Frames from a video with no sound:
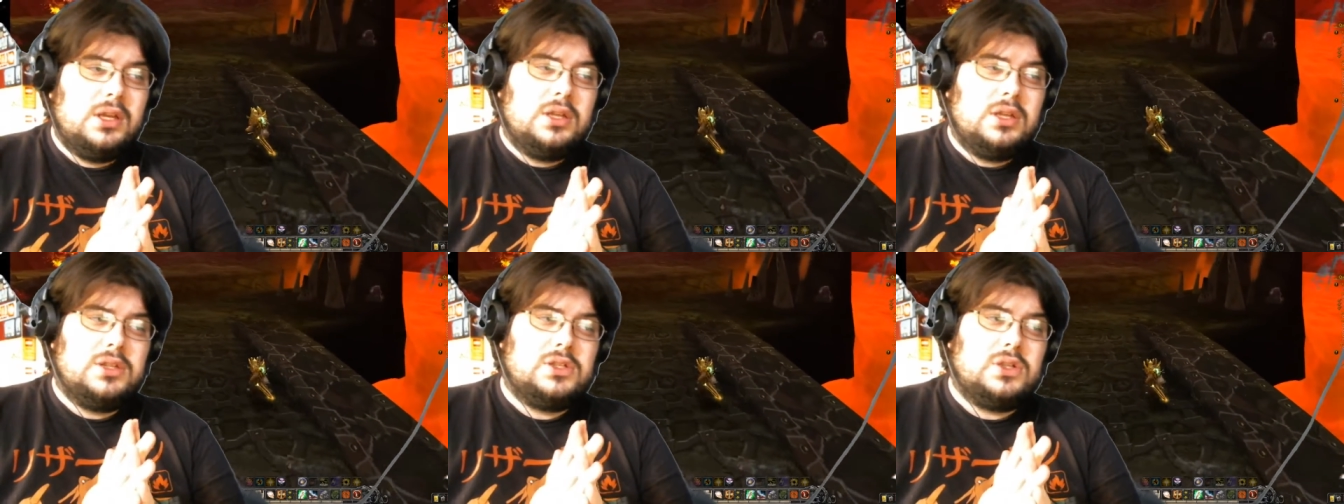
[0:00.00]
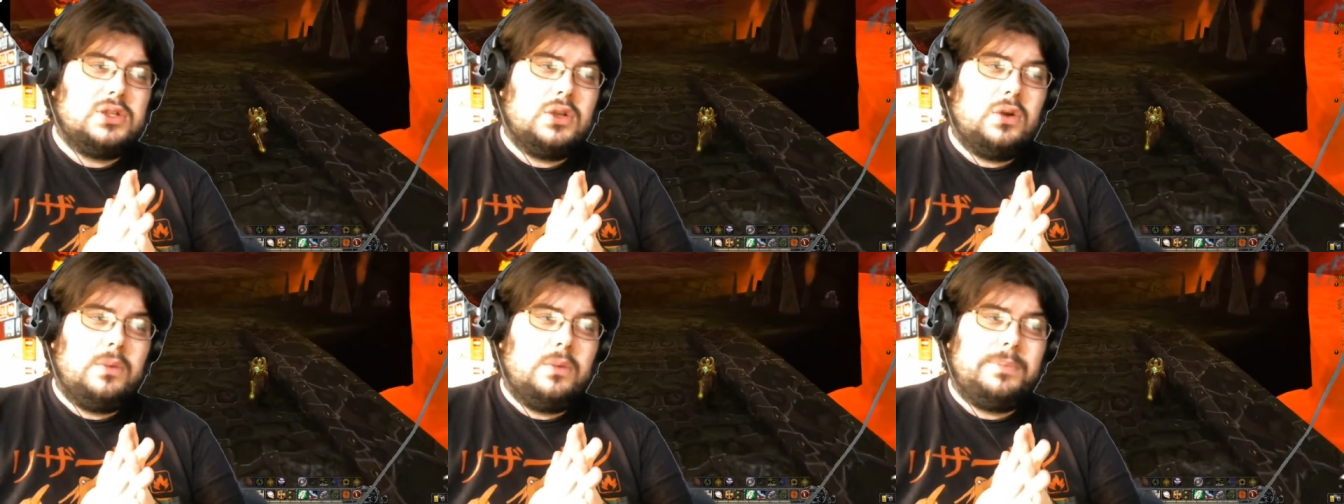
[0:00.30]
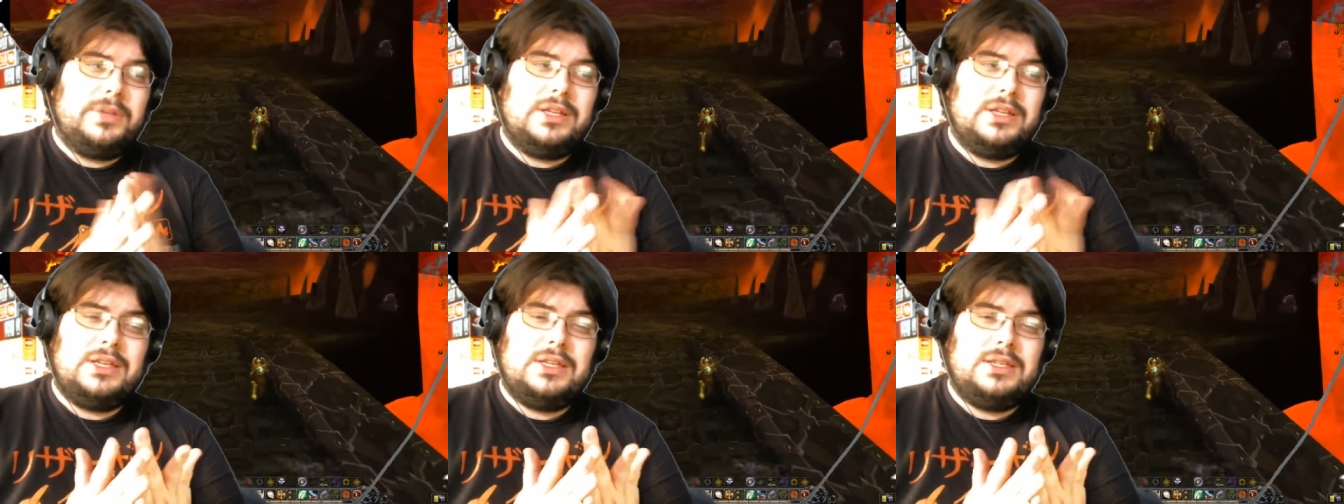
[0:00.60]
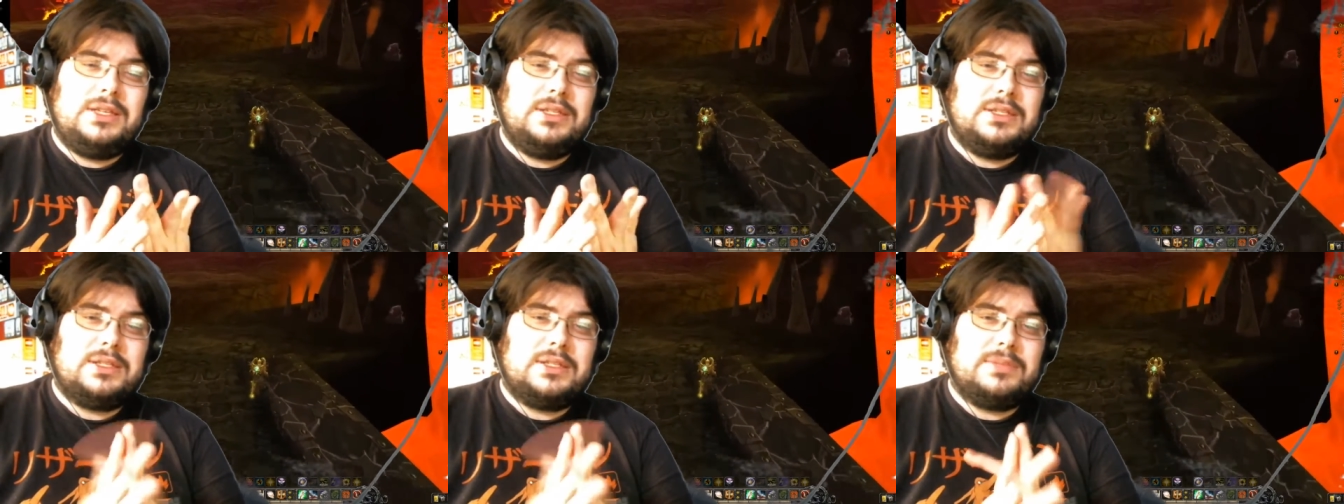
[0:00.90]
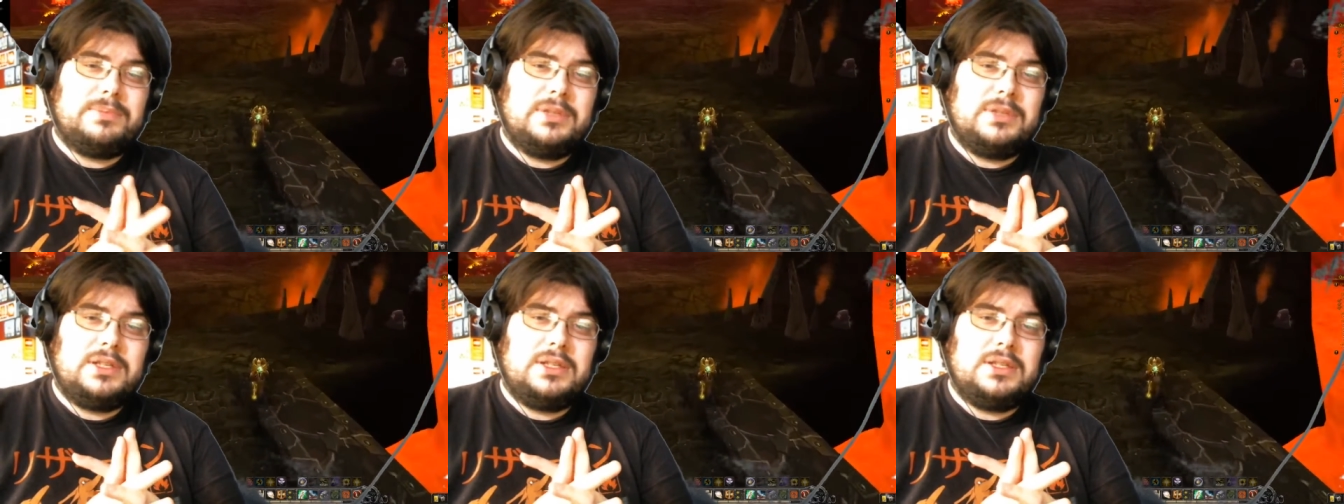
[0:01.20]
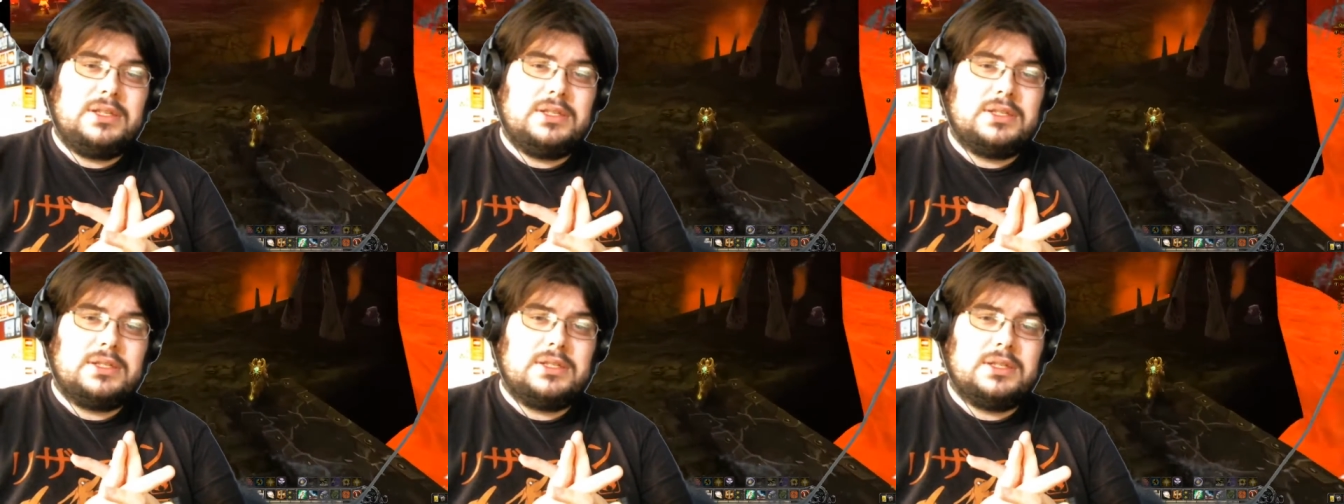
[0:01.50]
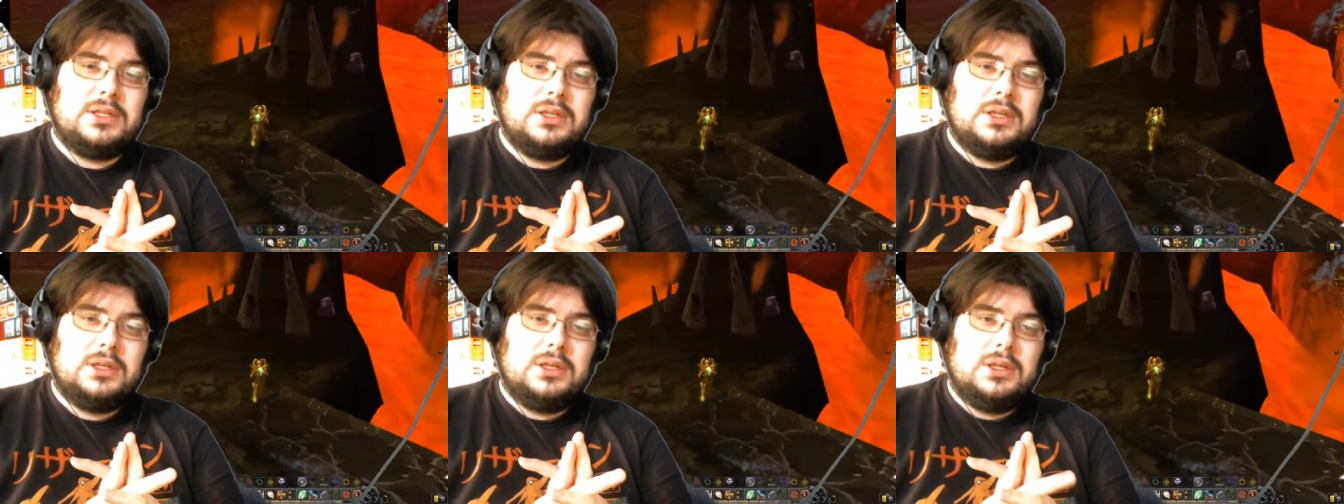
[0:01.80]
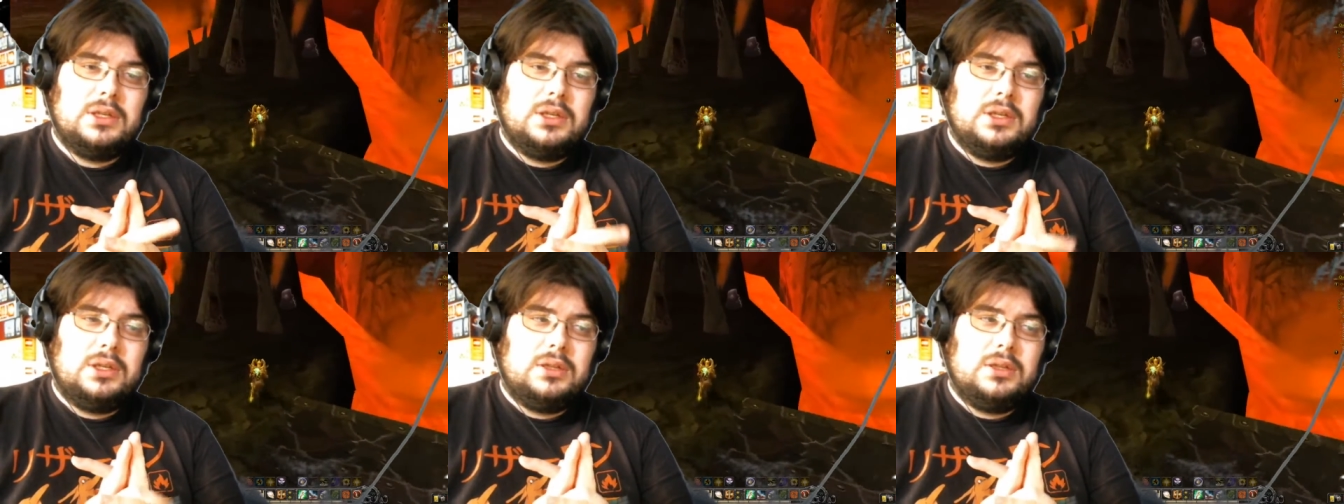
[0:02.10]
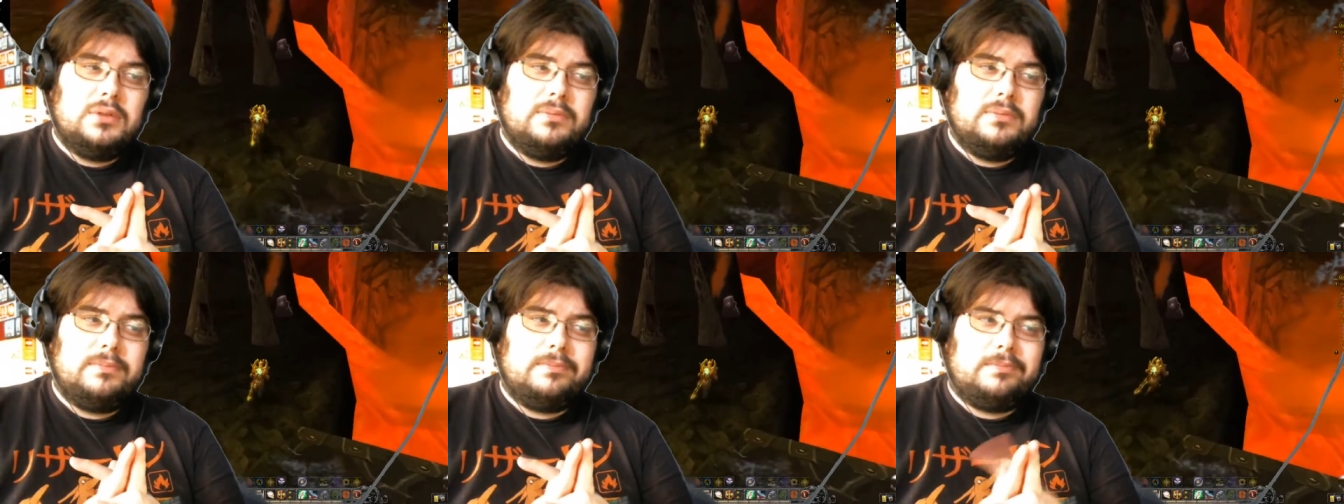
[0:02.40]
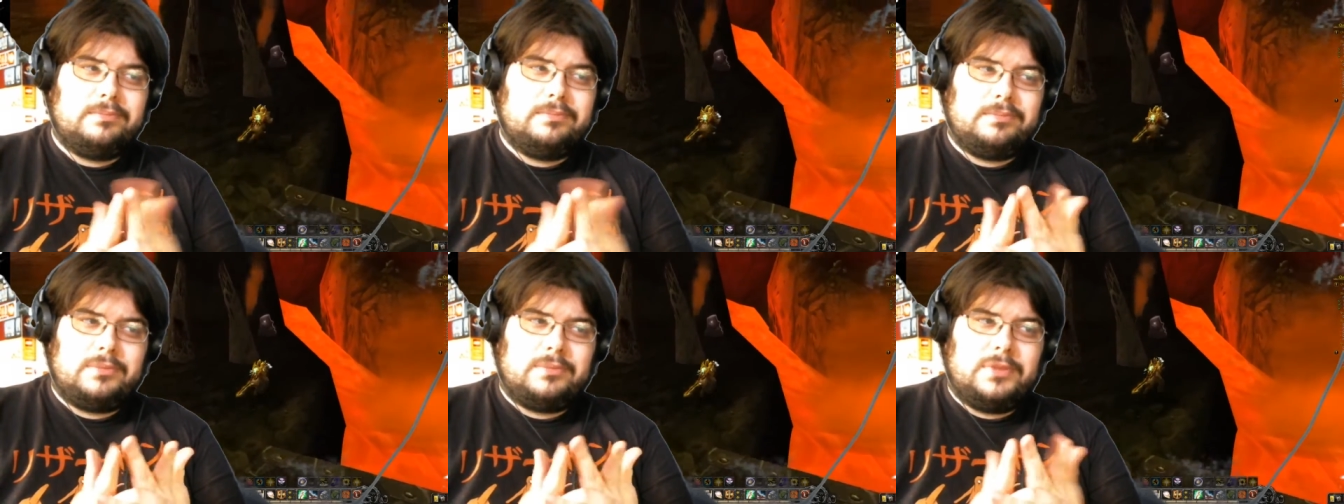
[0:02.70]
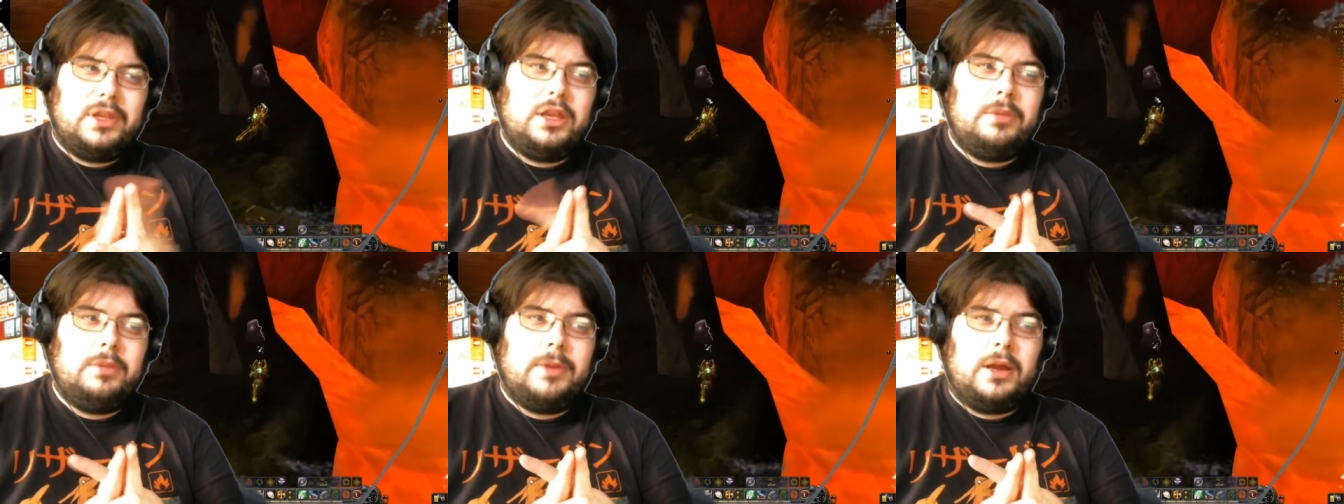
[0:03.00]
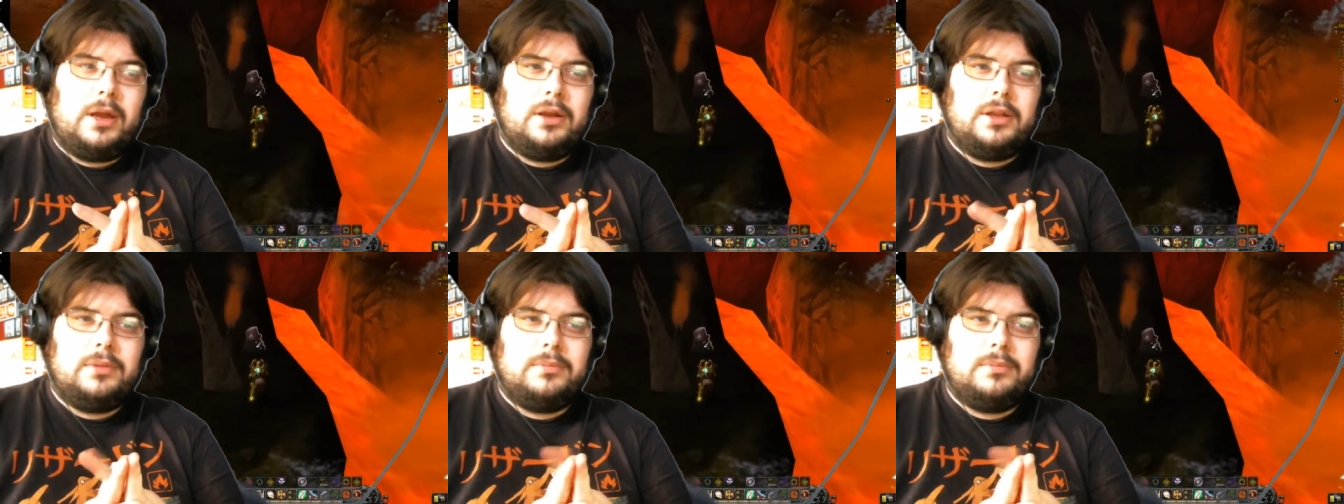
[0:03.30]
So please, please think about it.